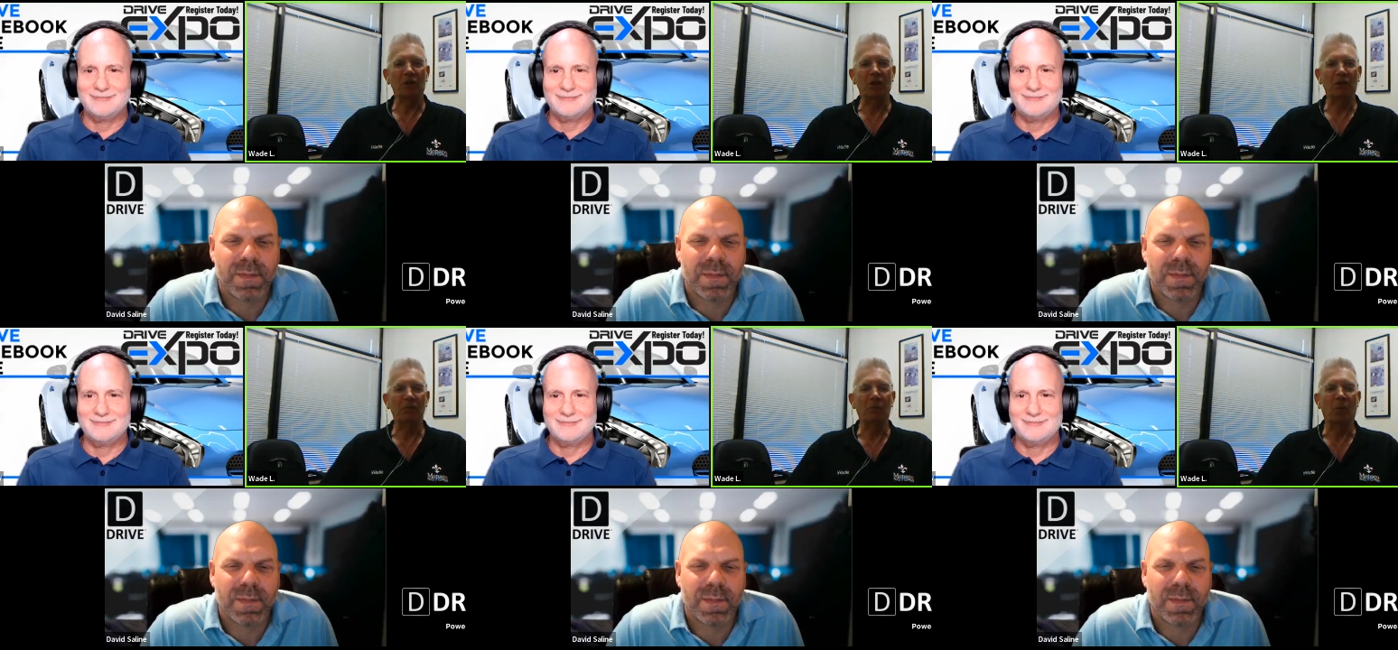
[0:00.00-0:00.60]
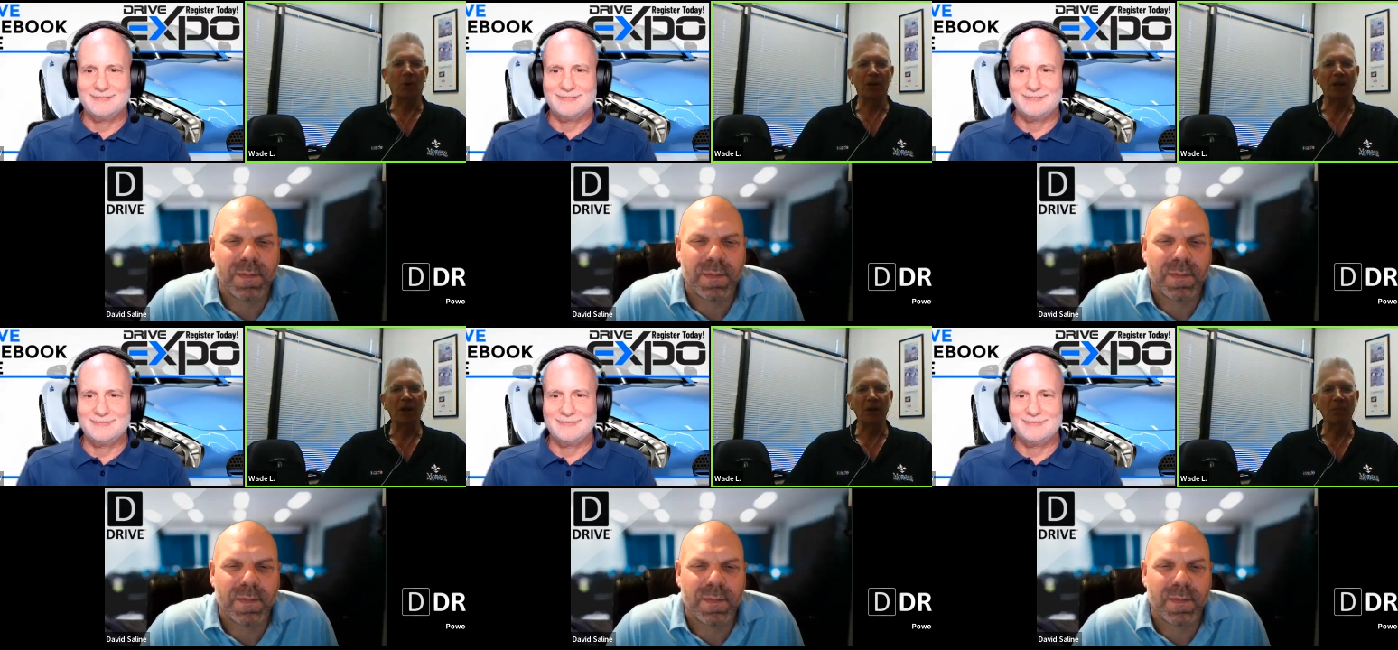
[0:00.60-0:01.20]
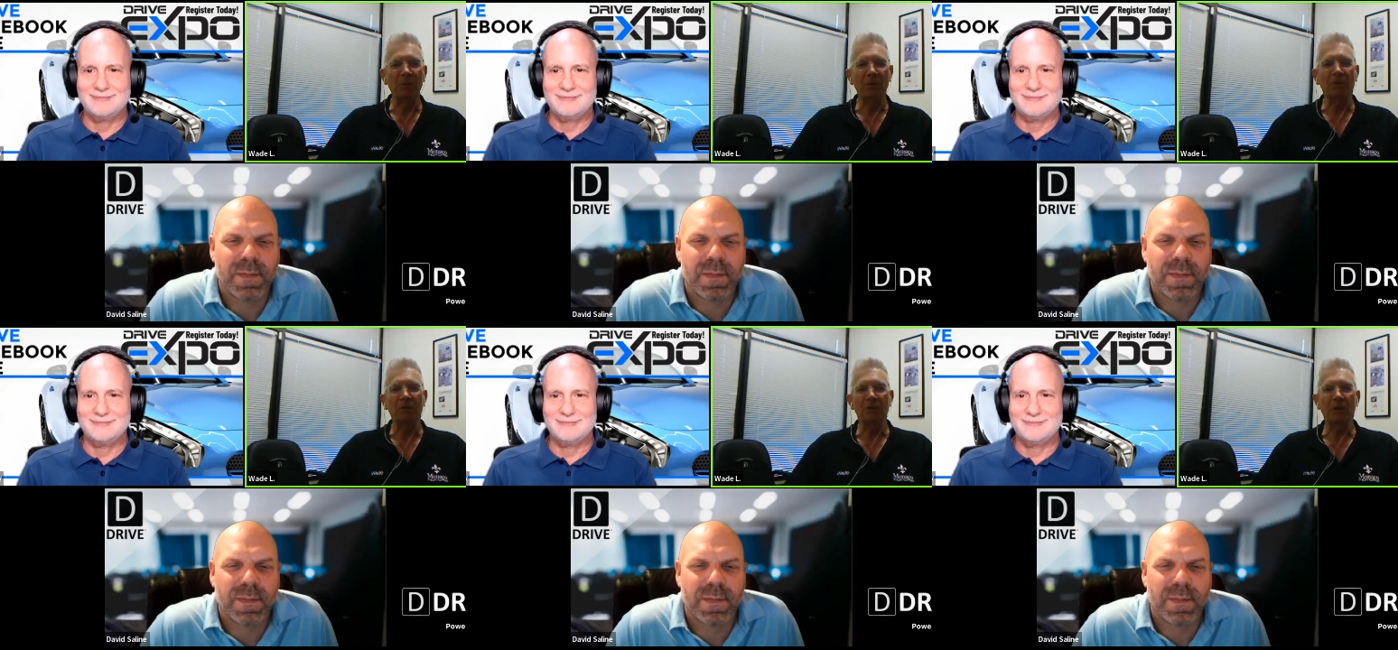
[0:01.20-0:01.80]
Speaker 1: served working on the
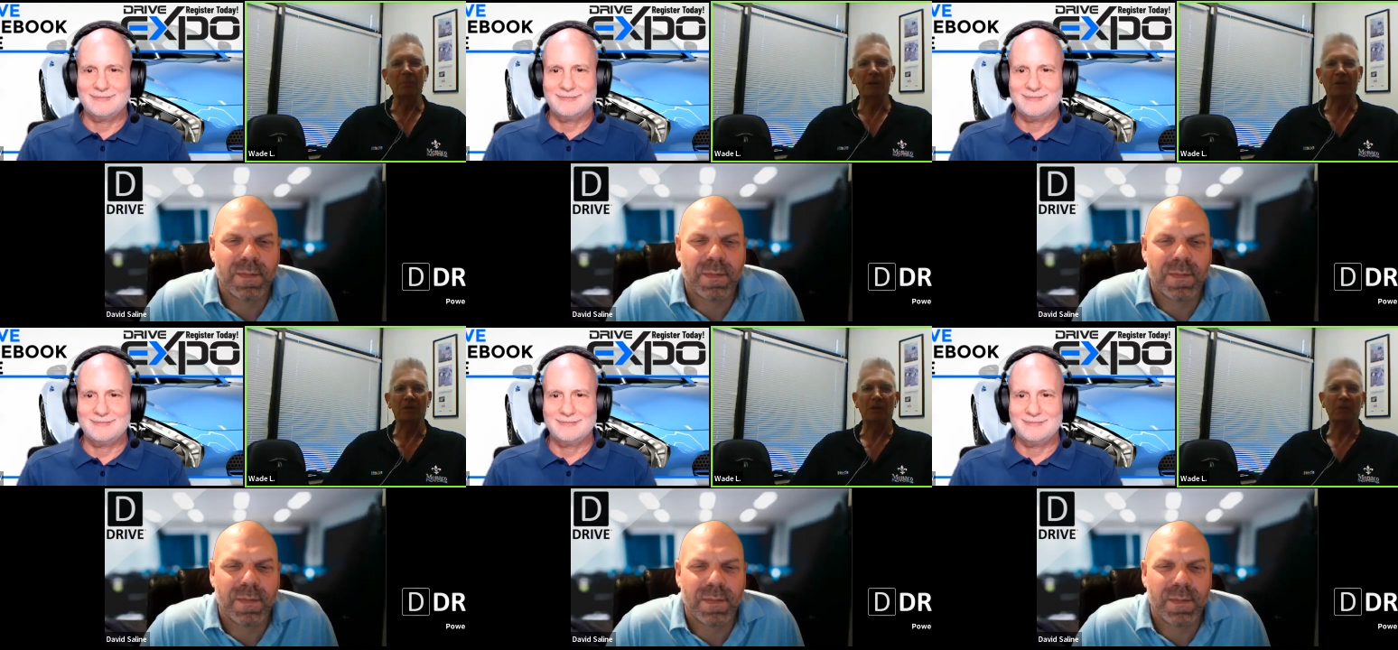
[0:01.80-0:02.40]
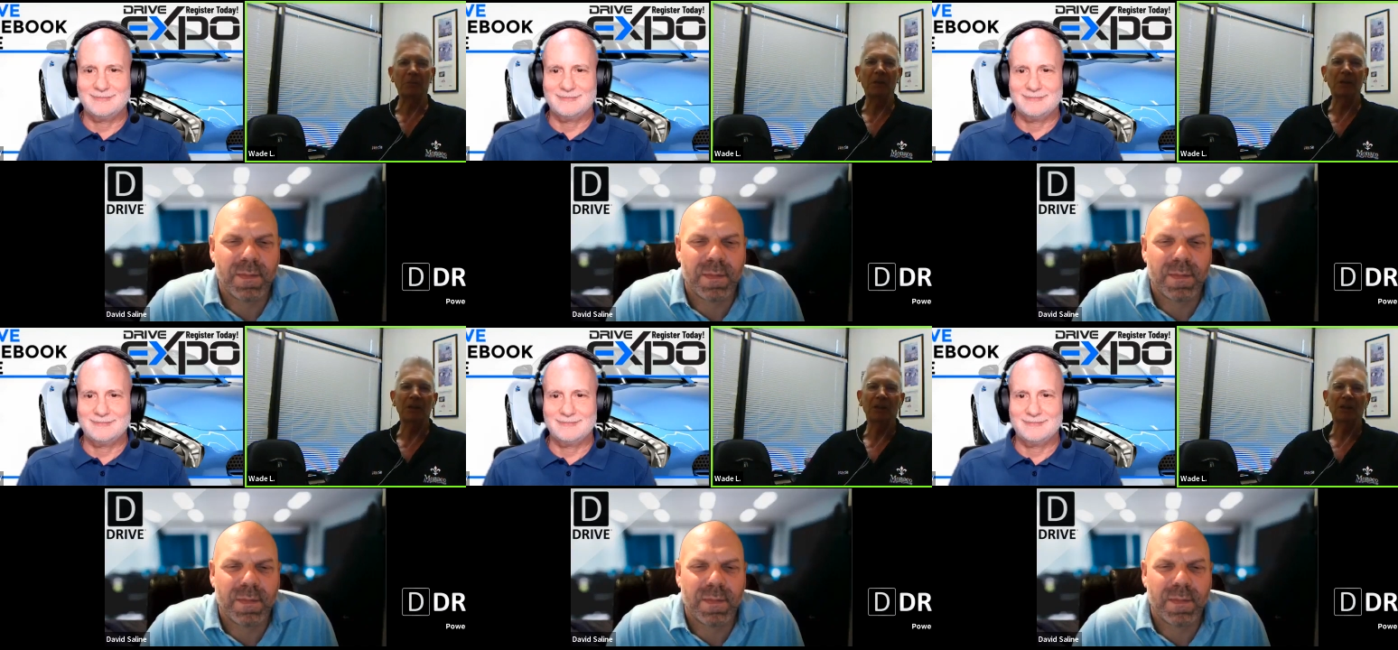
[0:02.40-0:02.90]
business. I'm best served being